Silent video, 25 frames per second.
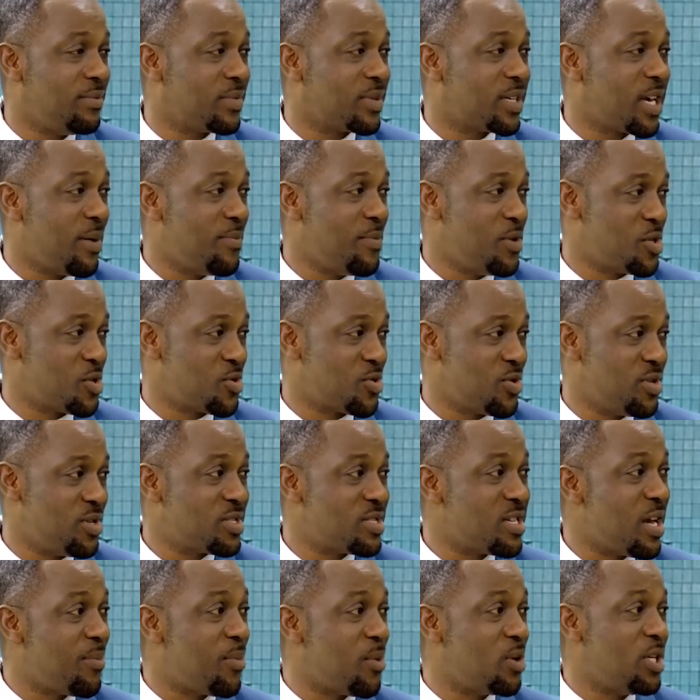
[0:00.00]
chemistry,
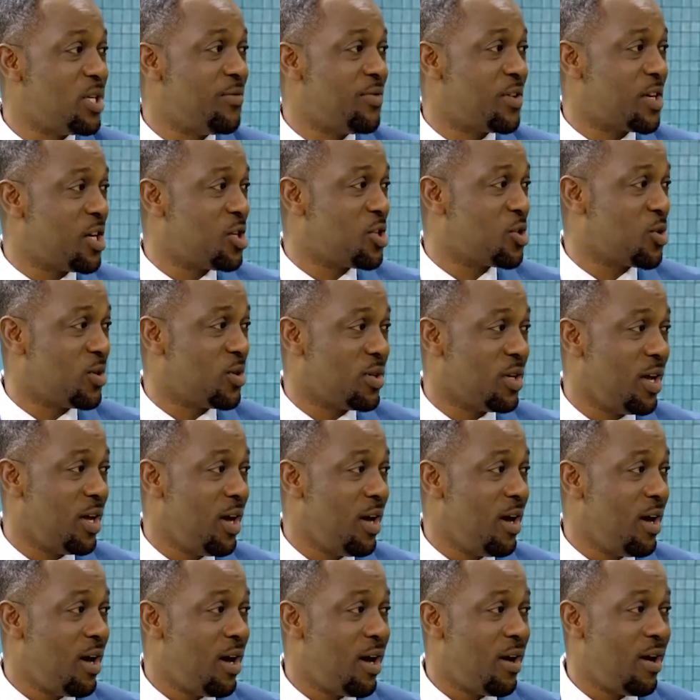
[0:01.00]
saponification.
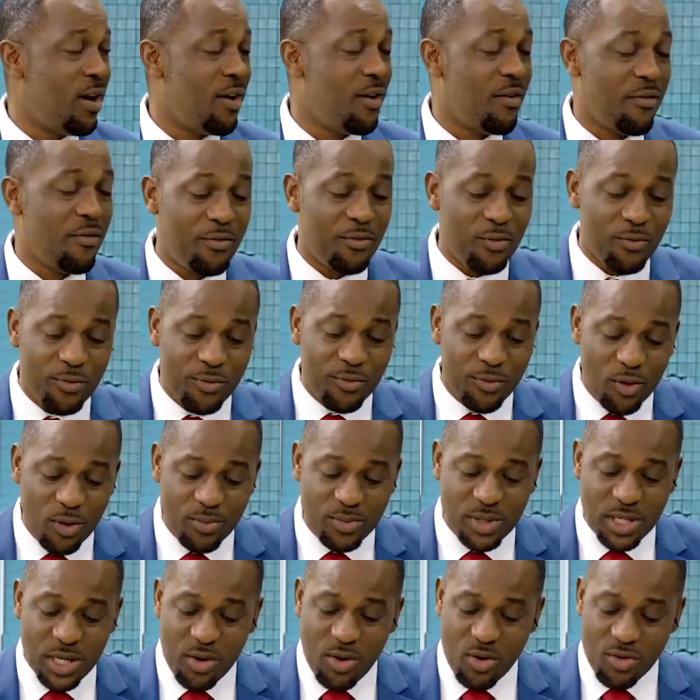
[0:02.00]

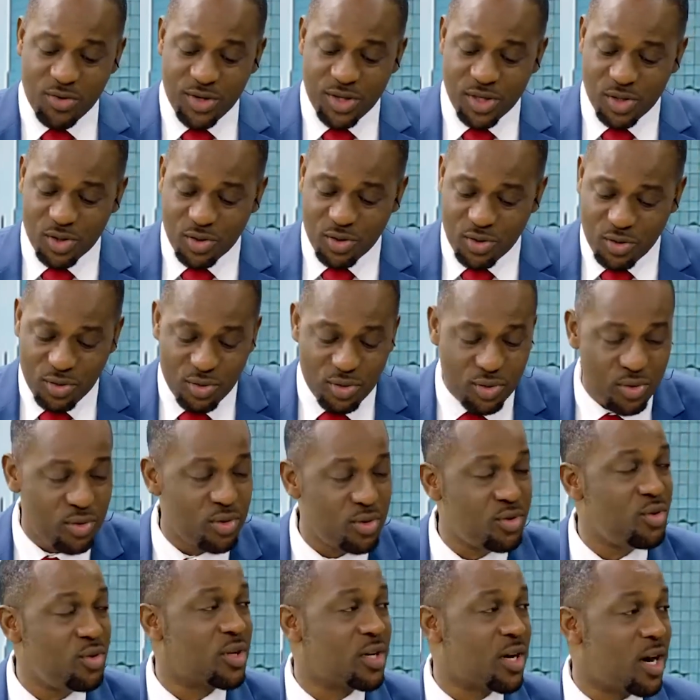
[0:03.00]
From secondary
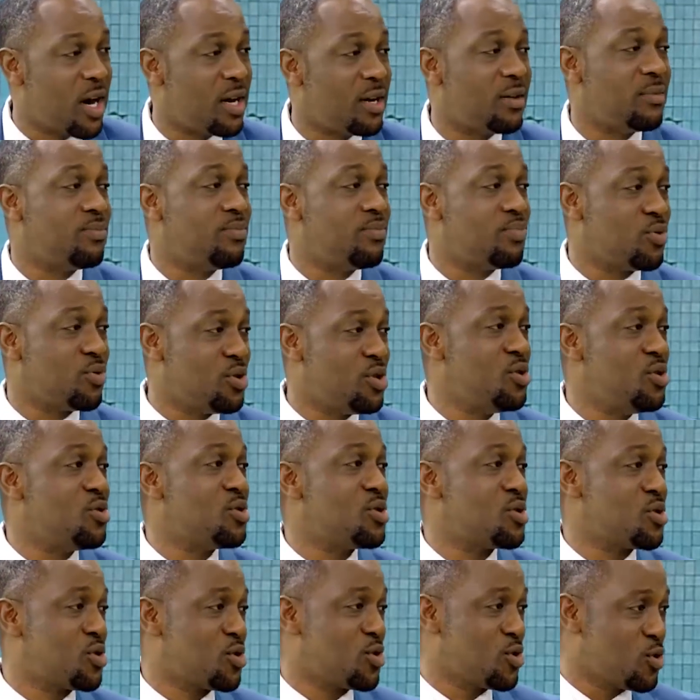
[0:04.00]
school, you can
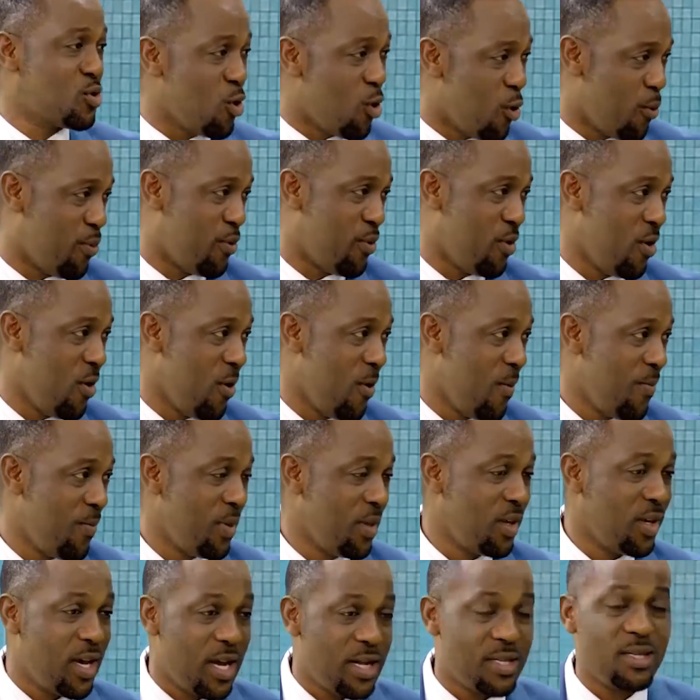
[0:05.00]
produce soap,
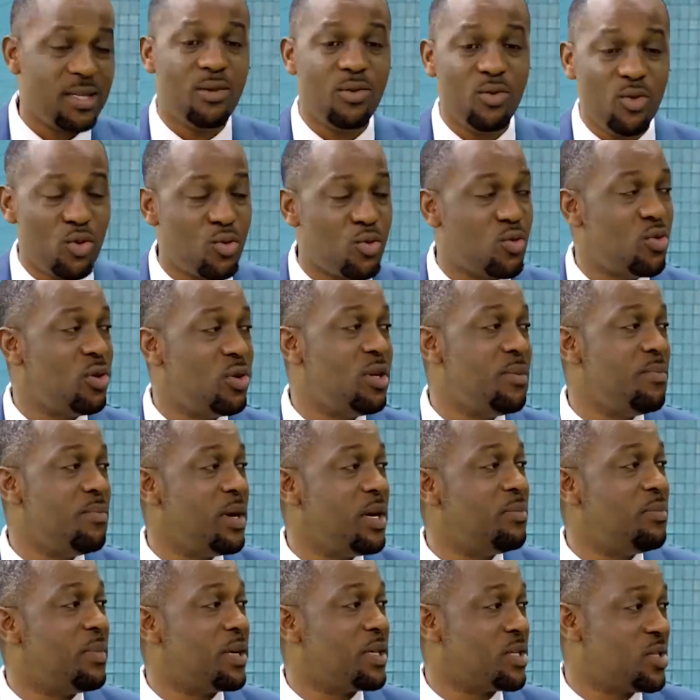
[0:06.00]
getting locally
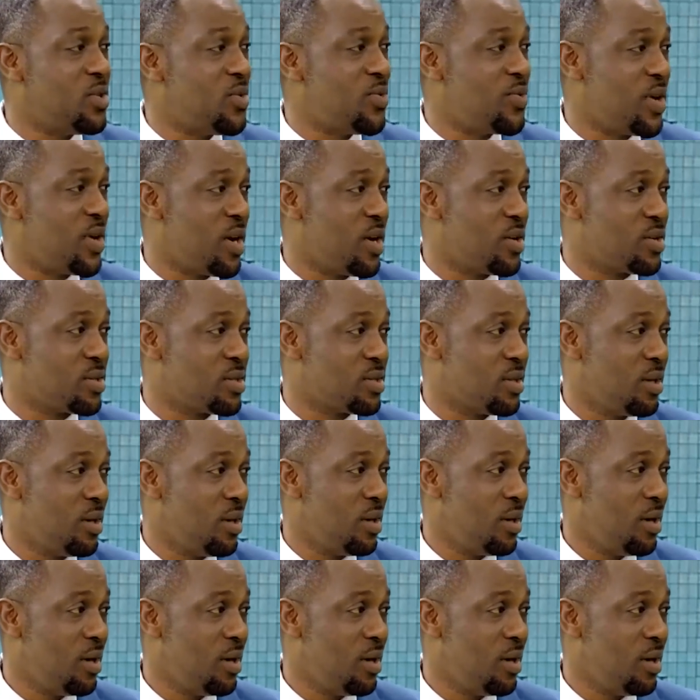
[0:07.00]
made materials.